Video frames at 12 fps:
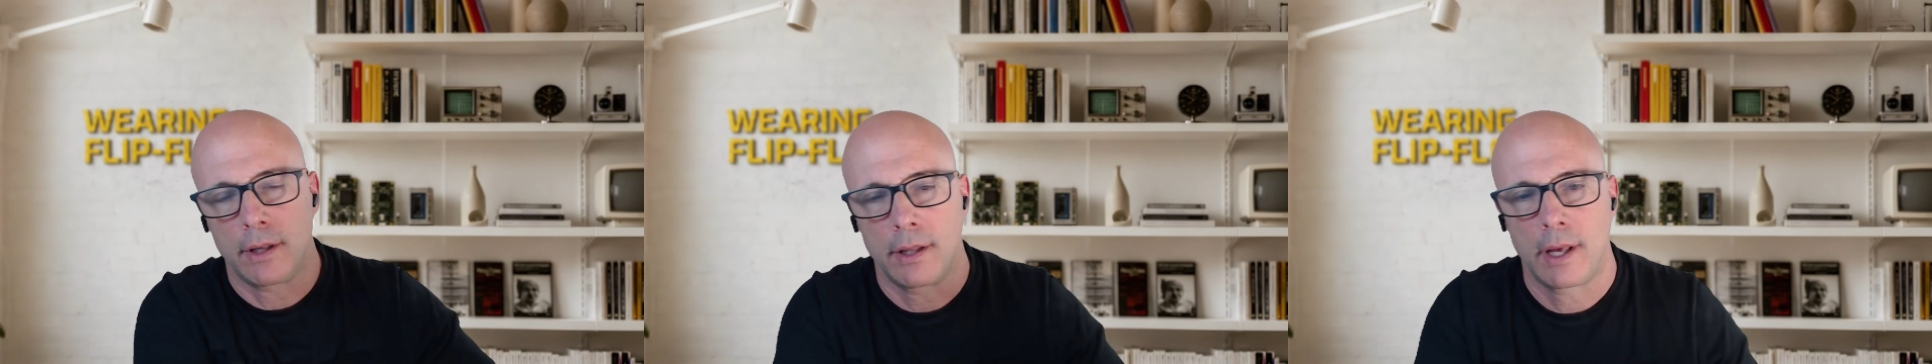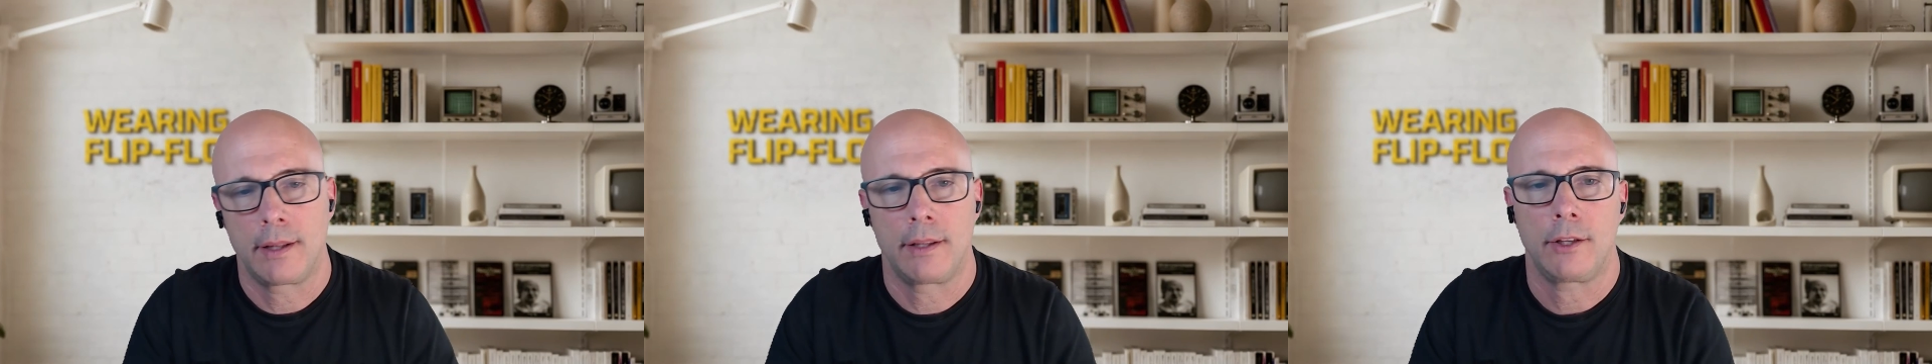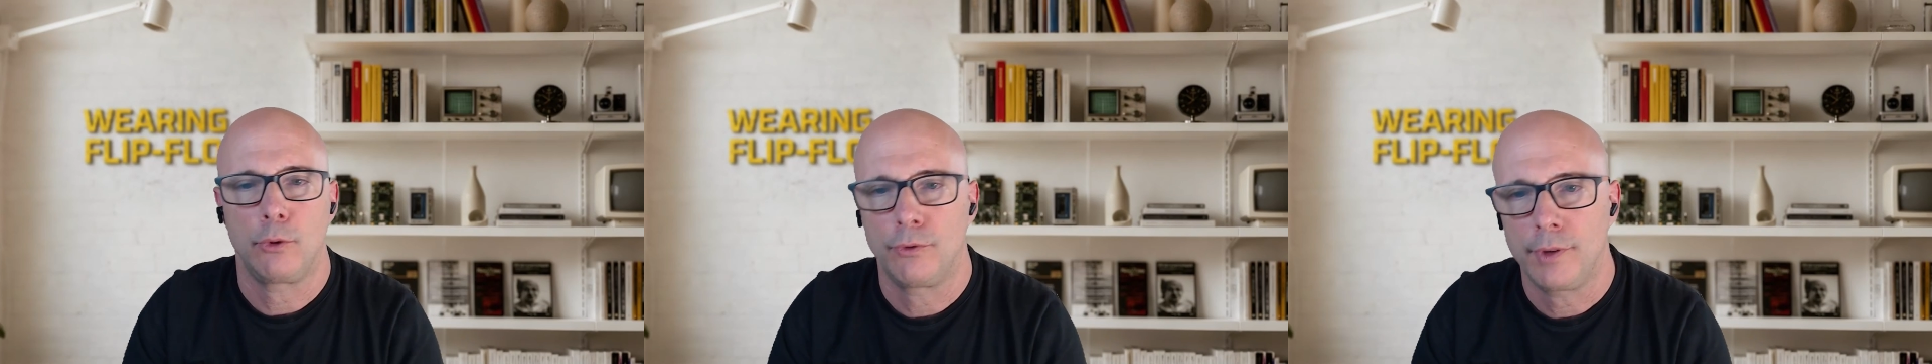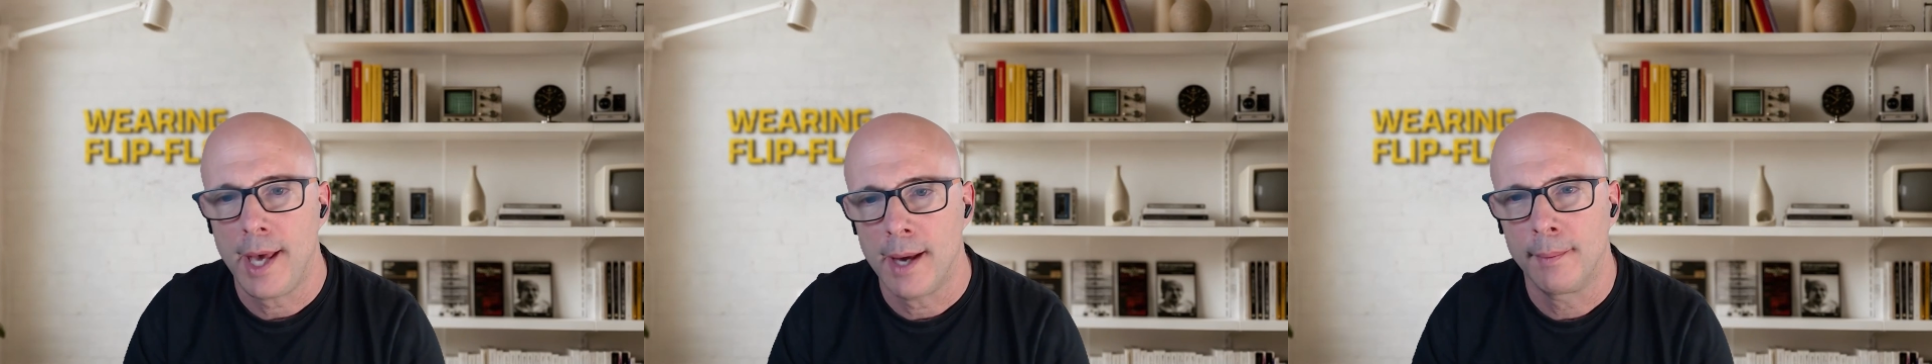and the
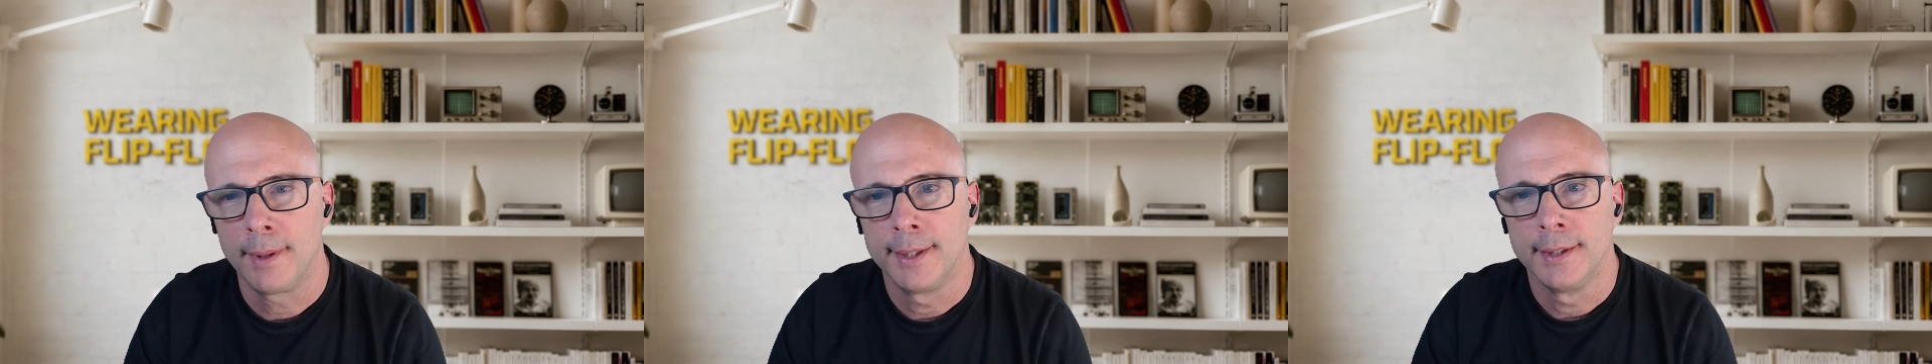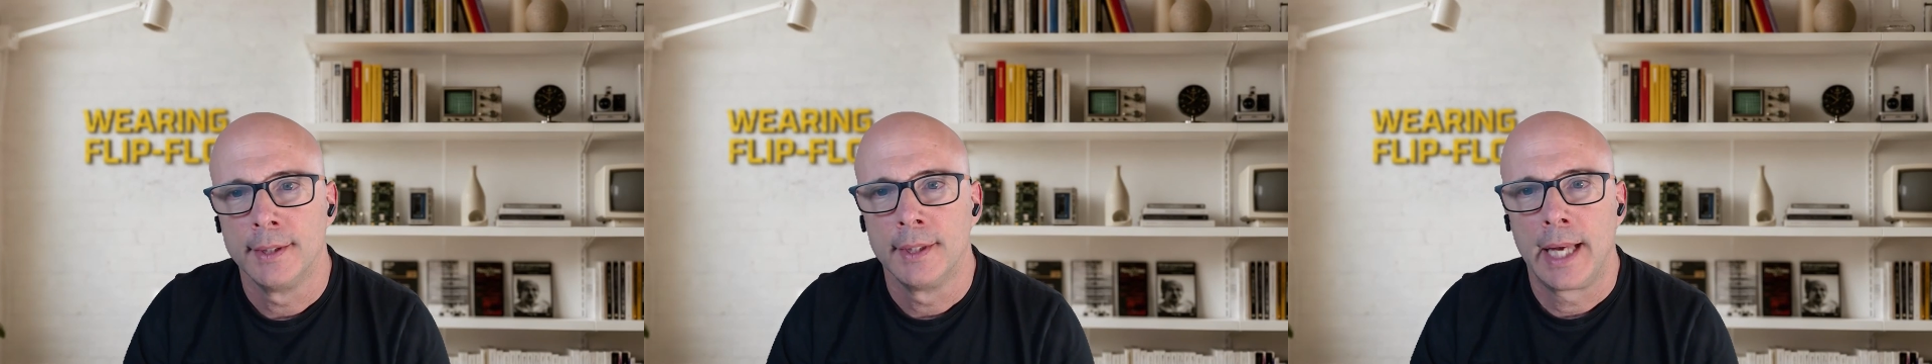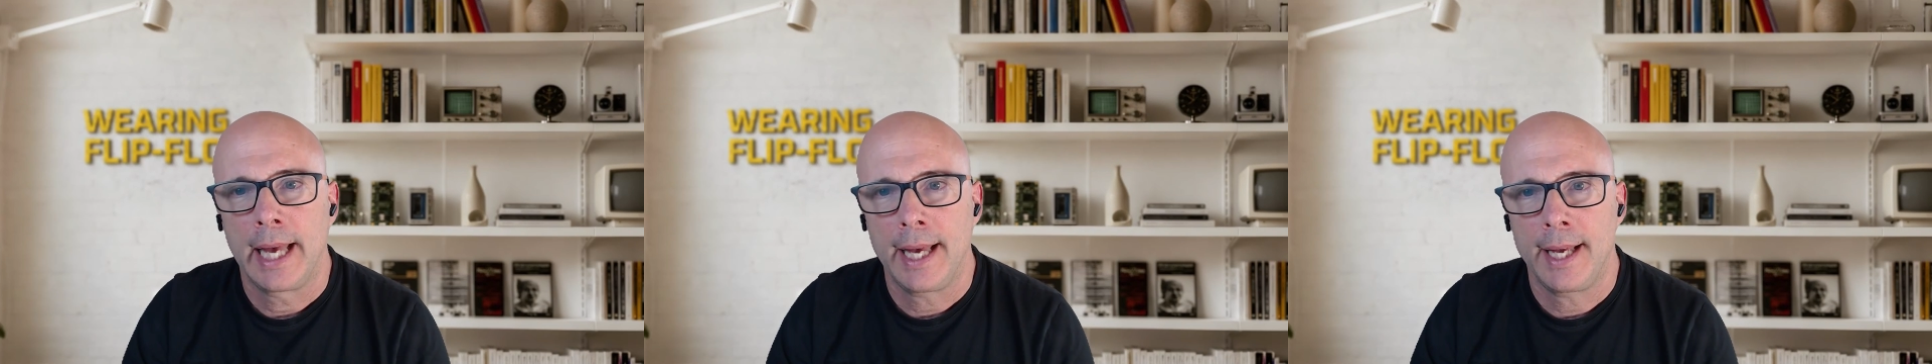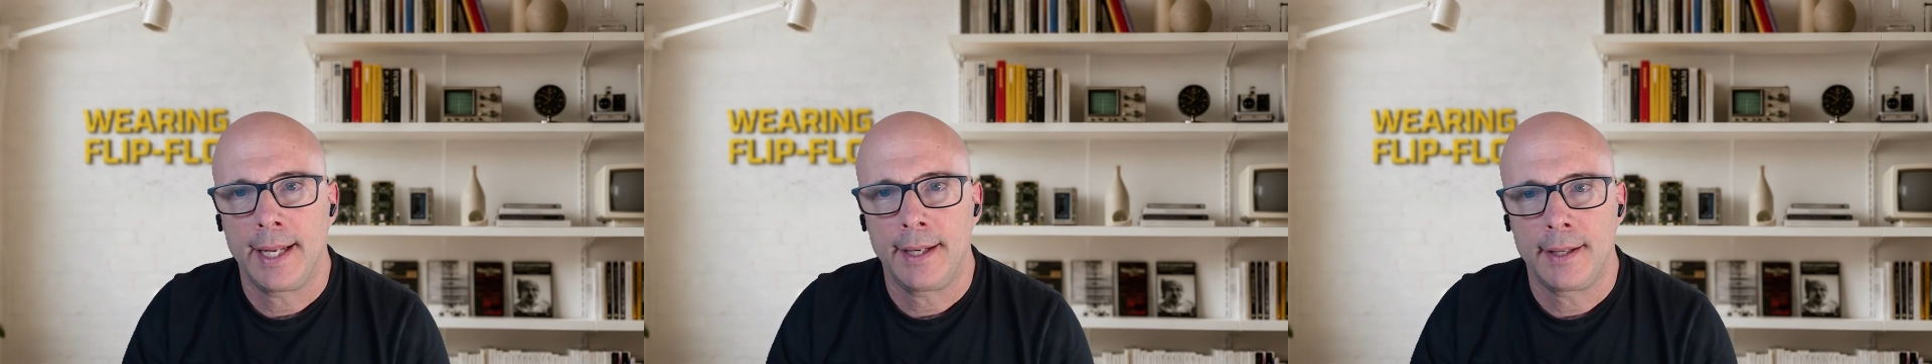UVM.
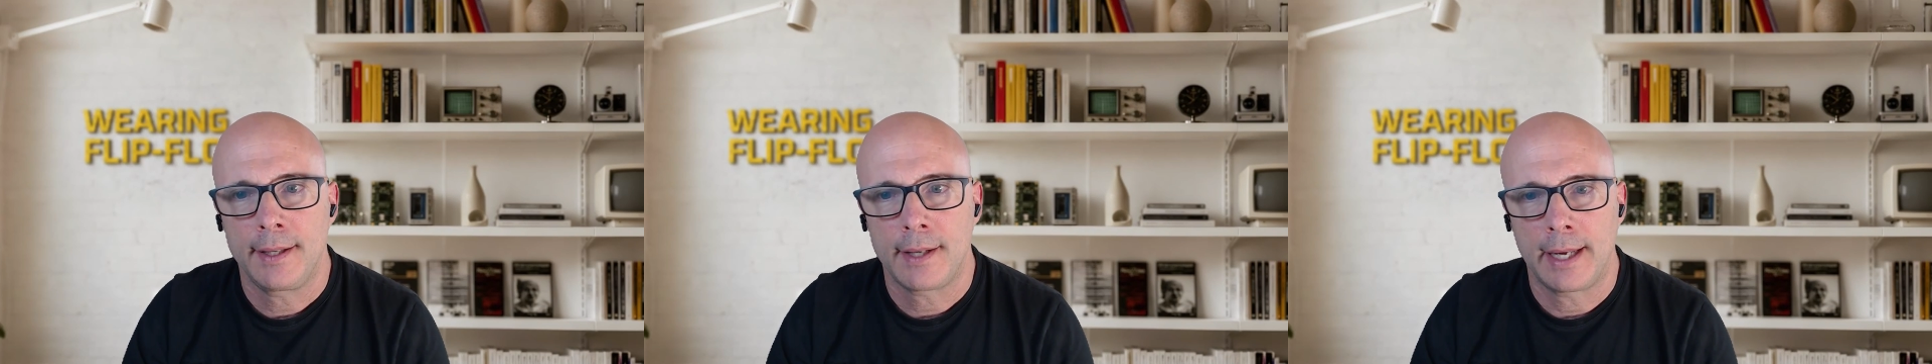And